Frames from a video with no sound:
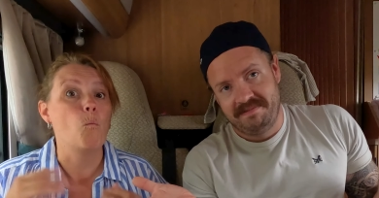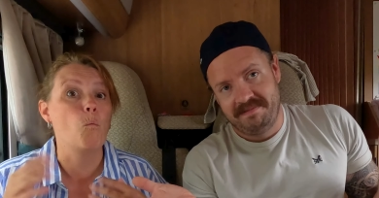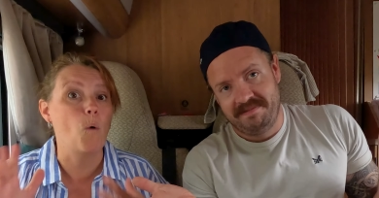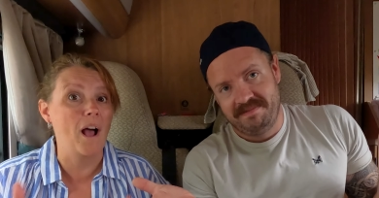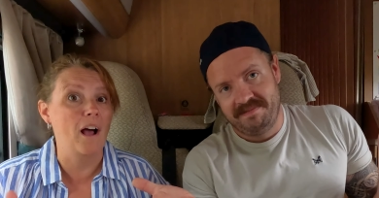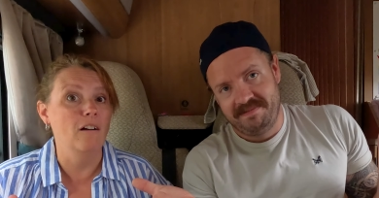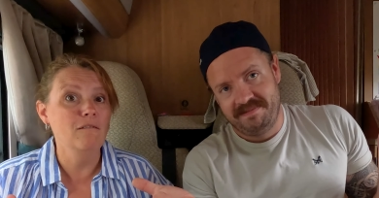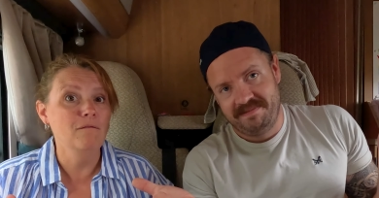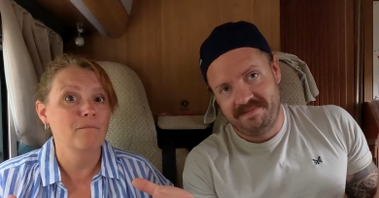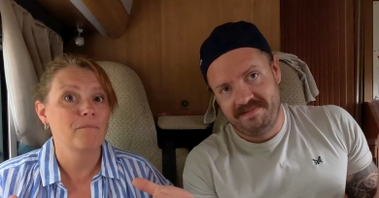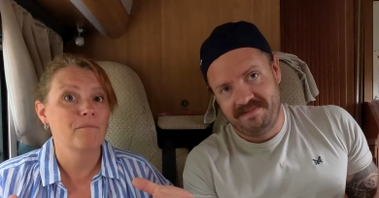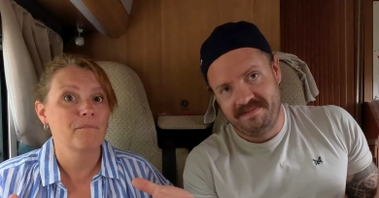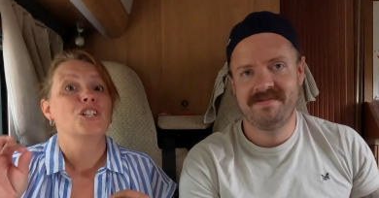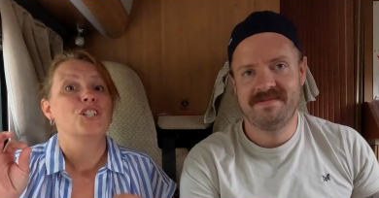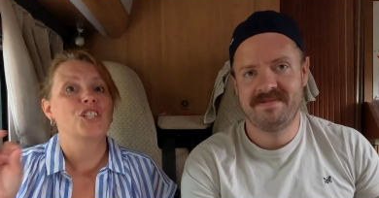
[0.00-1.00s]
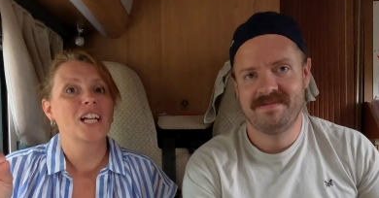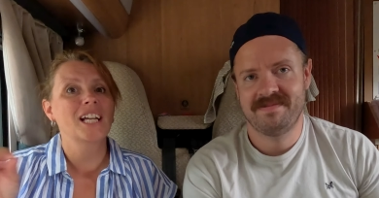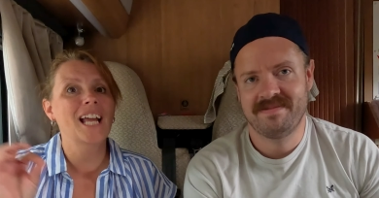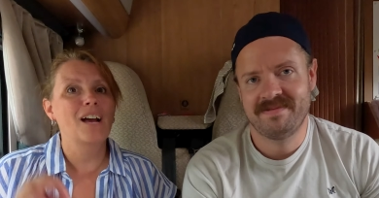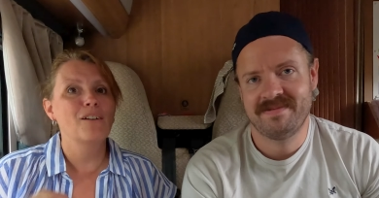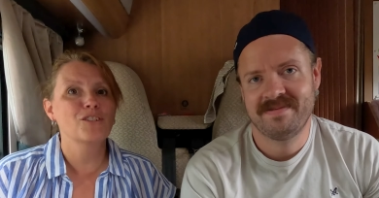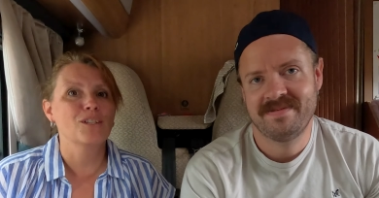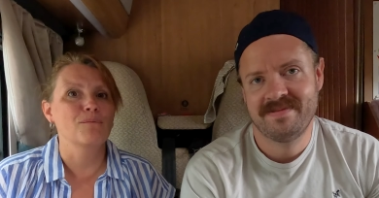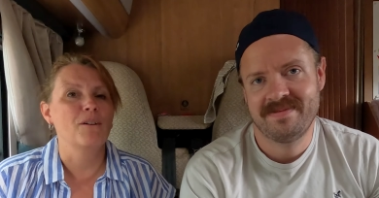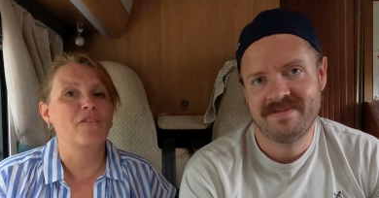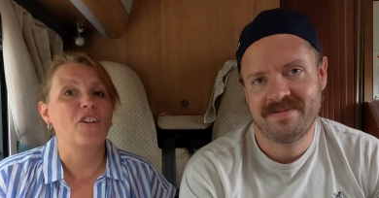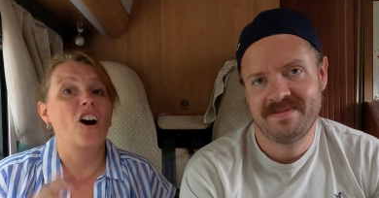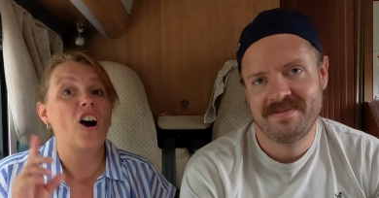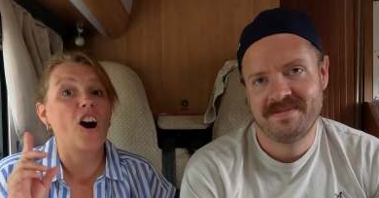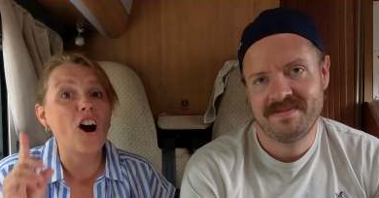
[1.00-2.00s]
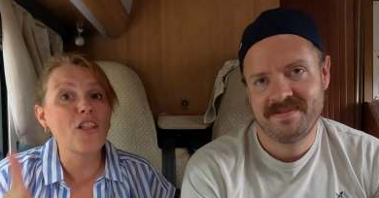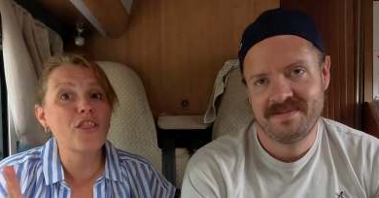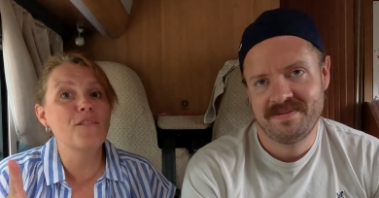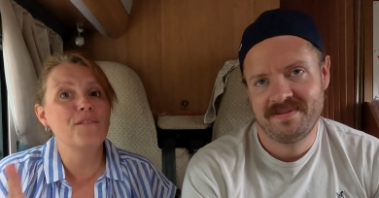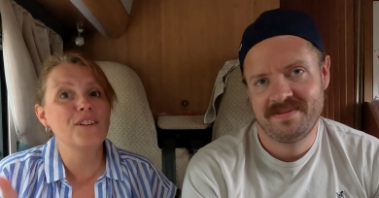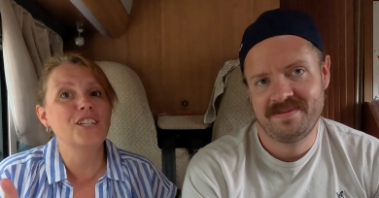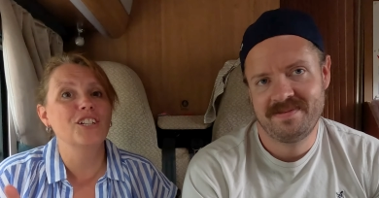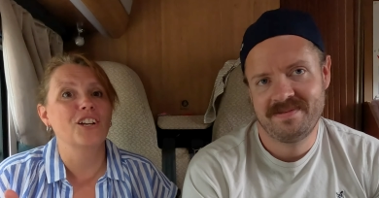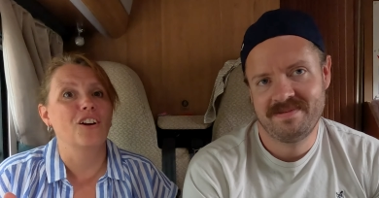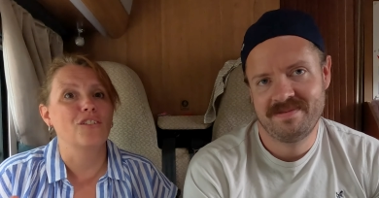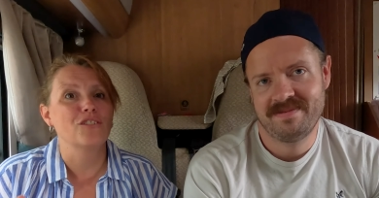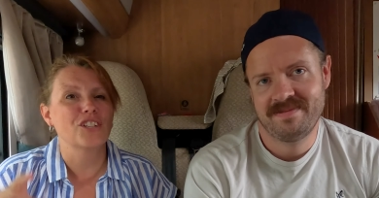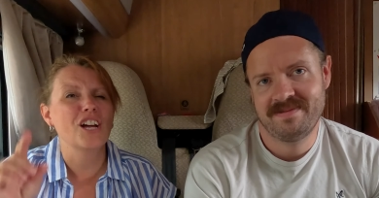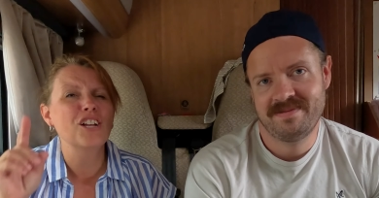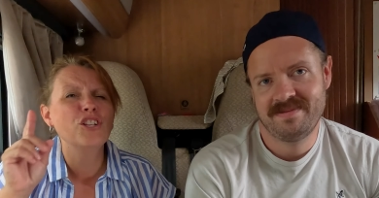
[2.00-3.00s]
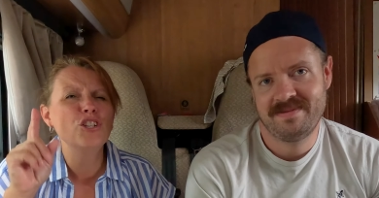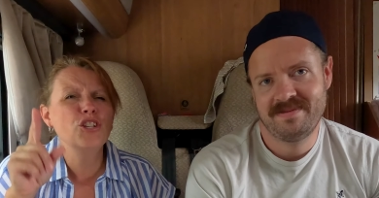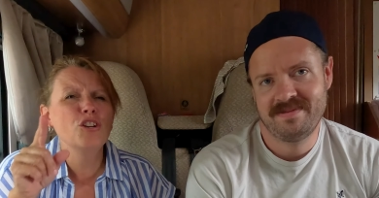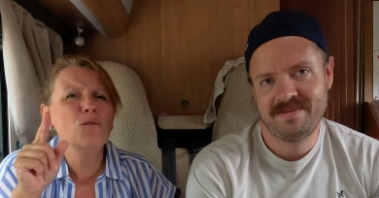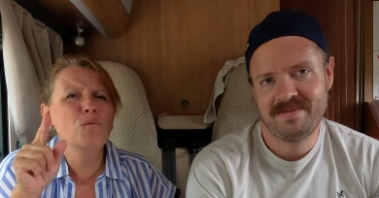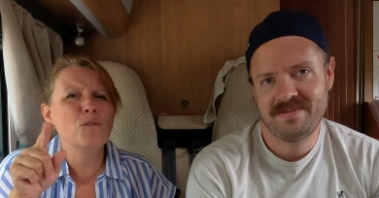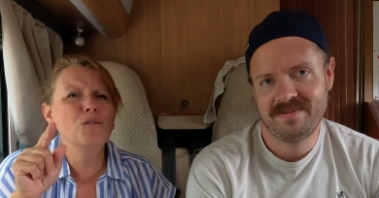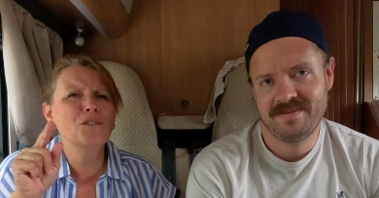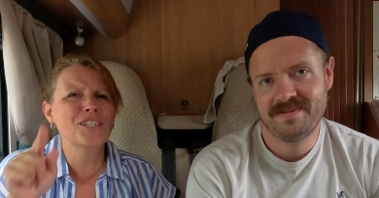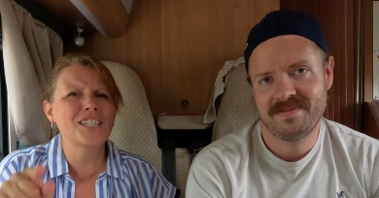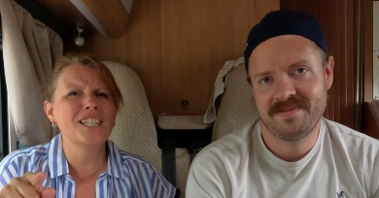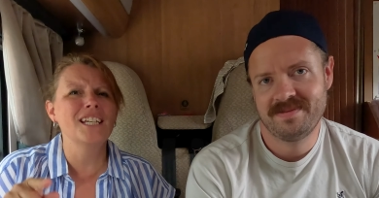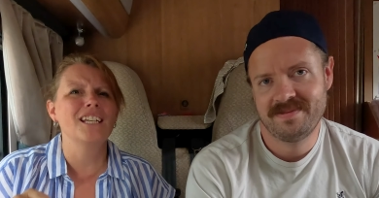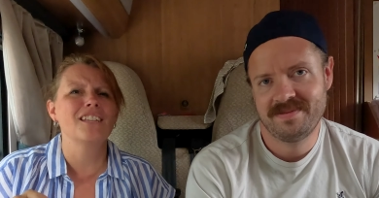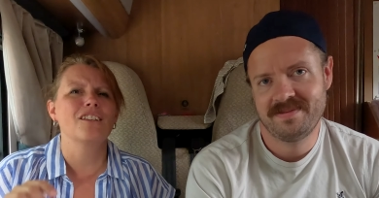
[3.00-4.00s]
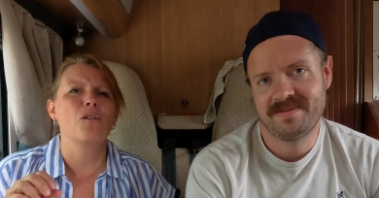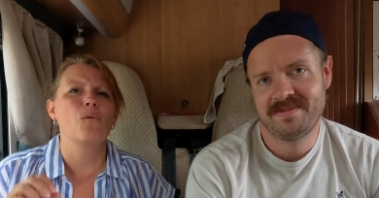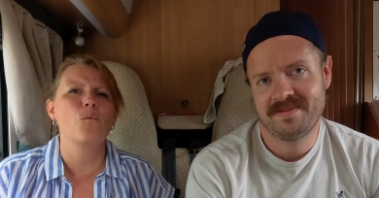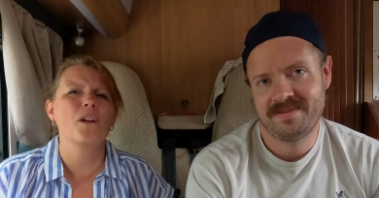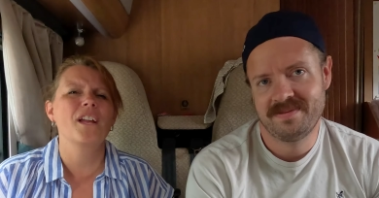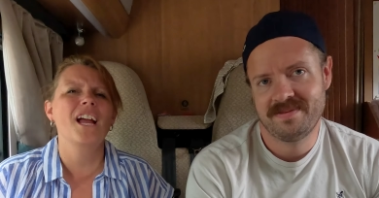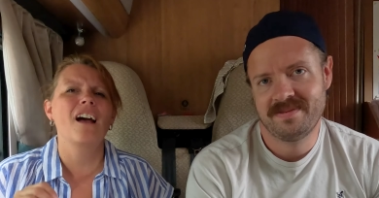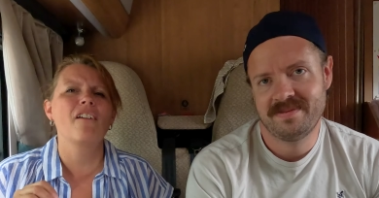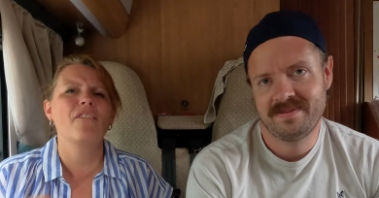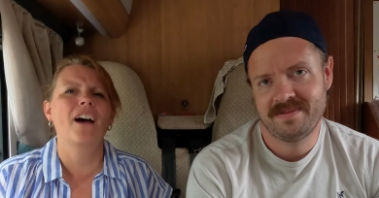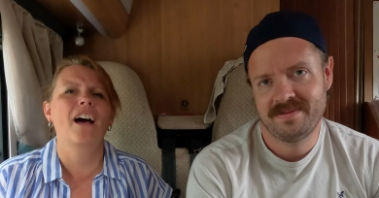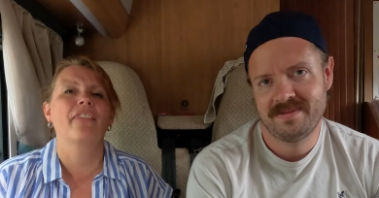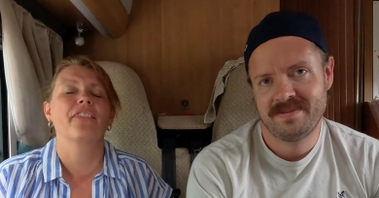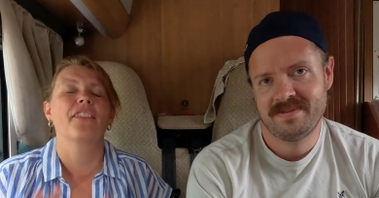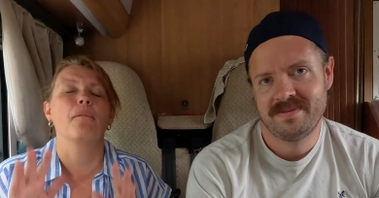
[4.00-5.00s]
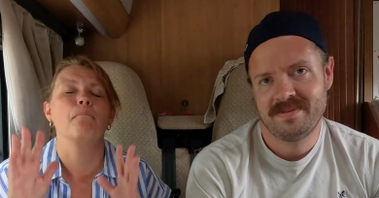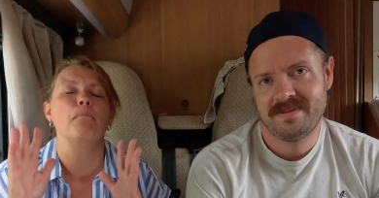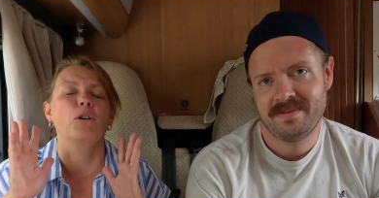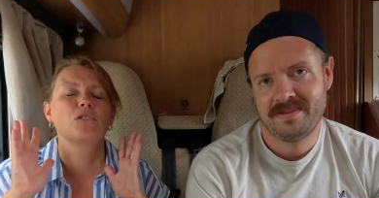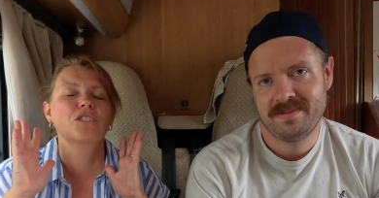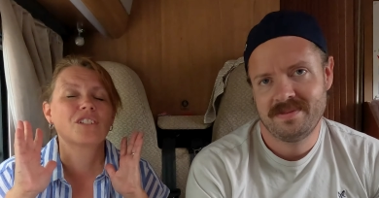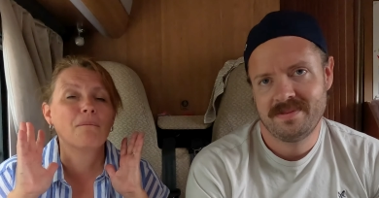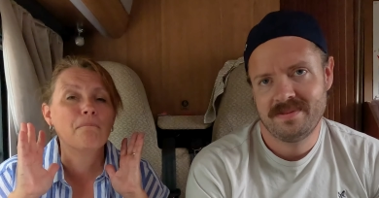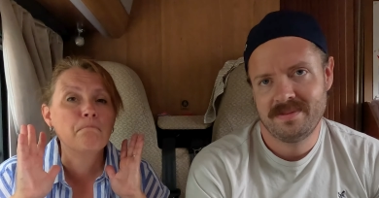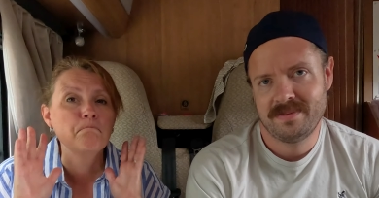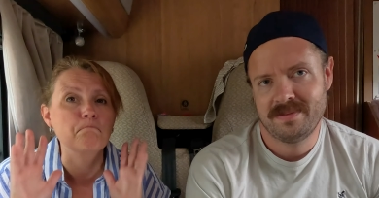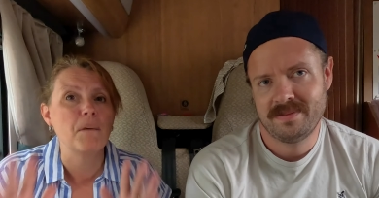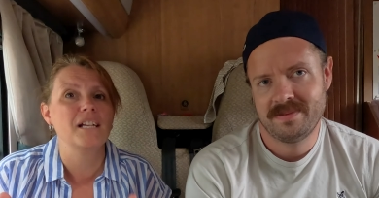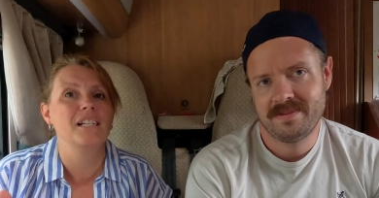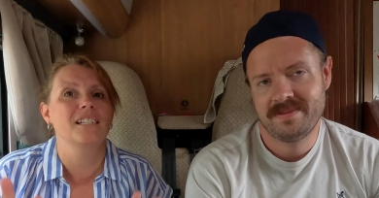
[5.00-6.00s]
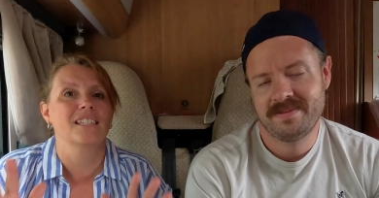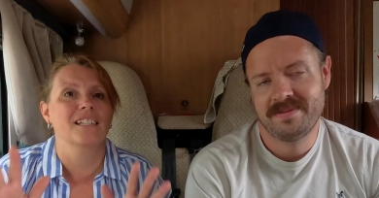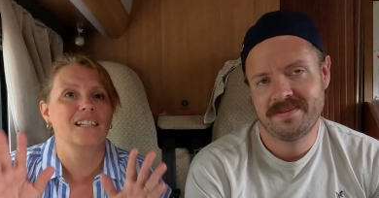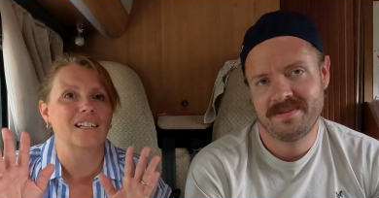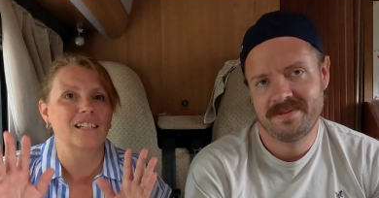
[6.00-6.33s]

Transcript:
Speaker 1: Well, check out some of our other videos and you will see that we have had the most amazing